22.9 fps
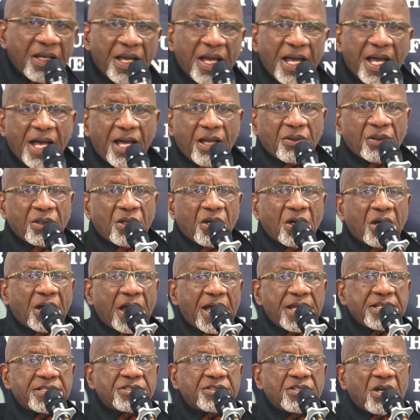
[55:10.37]
How long?
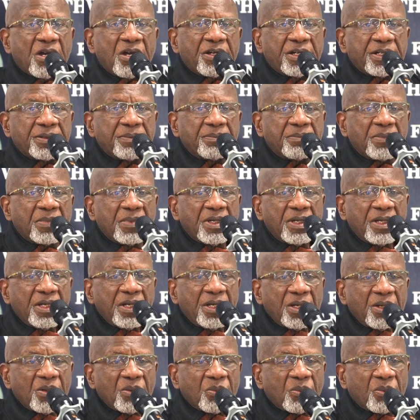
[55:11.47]
I started
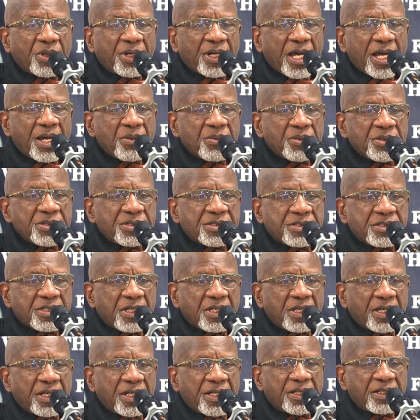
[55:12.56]
when I was
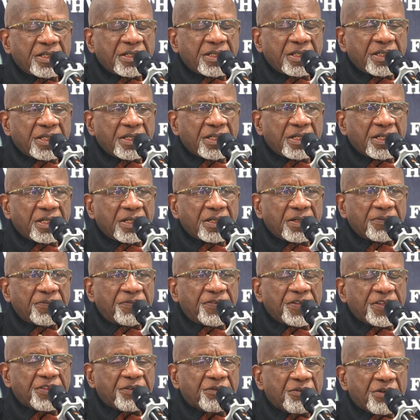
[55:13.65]
in the
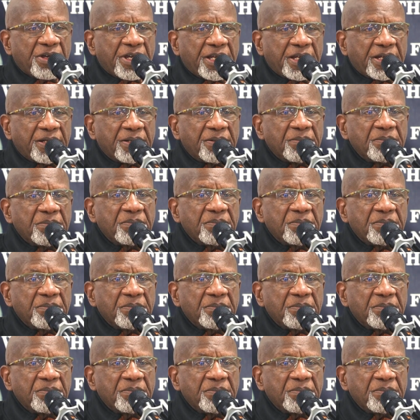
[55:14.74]
fifth grade.